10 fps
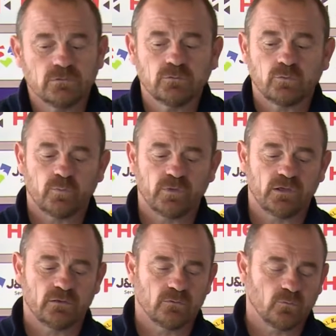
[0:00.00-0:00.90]
When
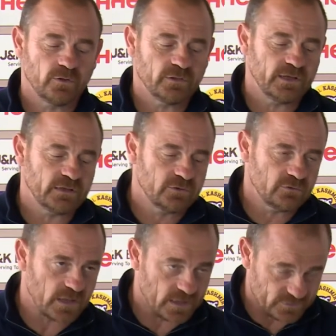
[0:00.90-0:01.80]
we won League
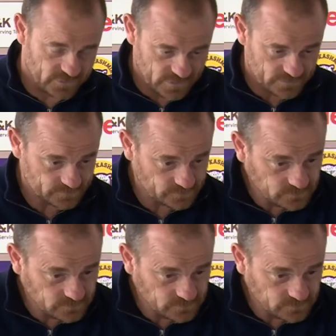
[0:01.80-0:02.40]
Two last year,